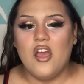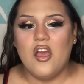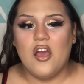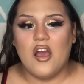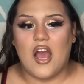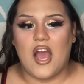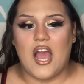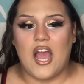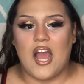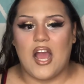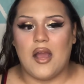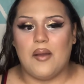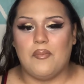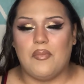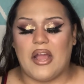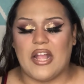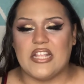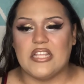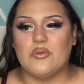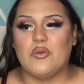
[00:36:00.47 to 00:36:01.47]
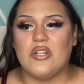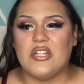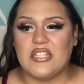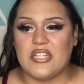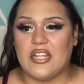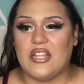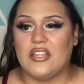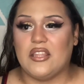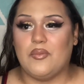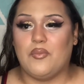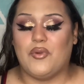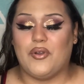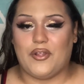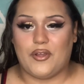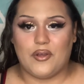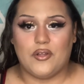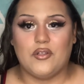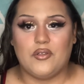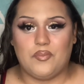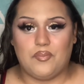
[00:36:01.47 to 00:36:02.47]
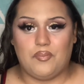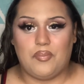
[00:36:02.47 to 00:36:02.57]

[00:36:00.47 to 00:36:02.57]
I just want to say that the Murillo